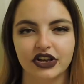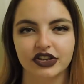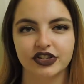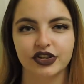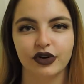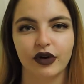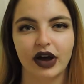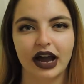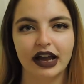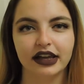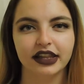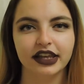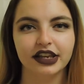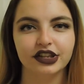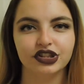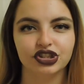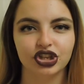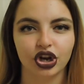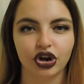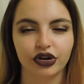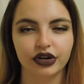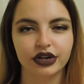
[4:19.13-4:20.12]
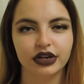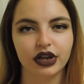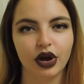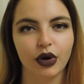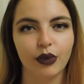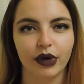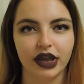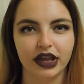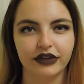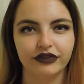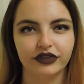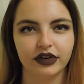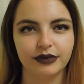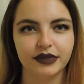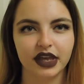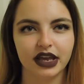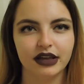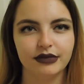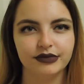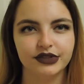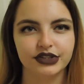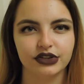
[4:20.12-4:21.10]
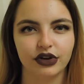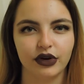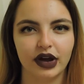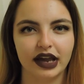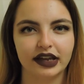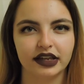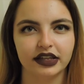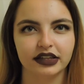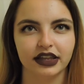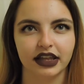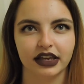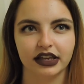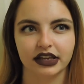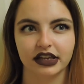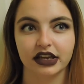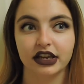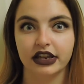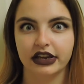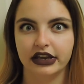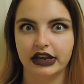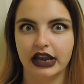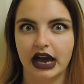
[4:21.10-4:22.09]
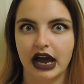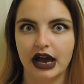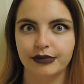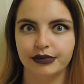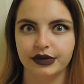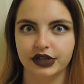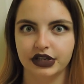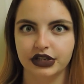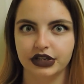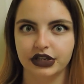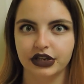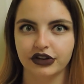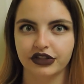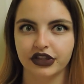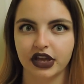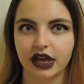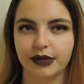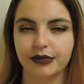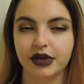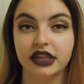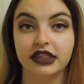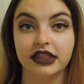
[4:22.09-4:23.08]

So I like turned away from them so I could like not be near them,